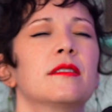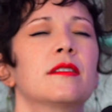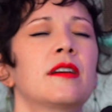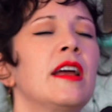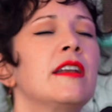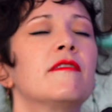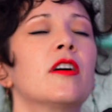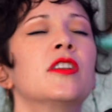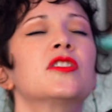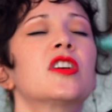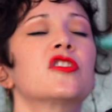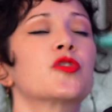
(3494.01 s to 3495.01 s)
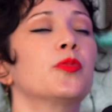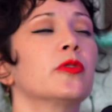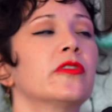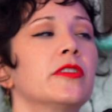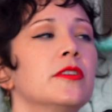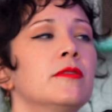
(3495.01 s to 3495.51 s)
kind of untouchable
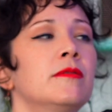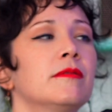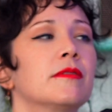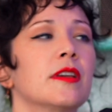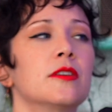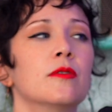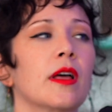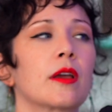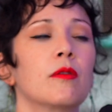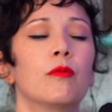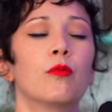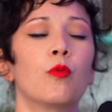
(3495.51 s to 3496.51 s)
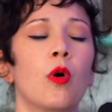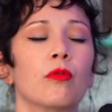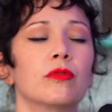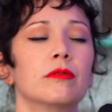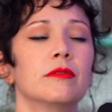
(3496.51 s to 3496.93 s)
to you that you like won't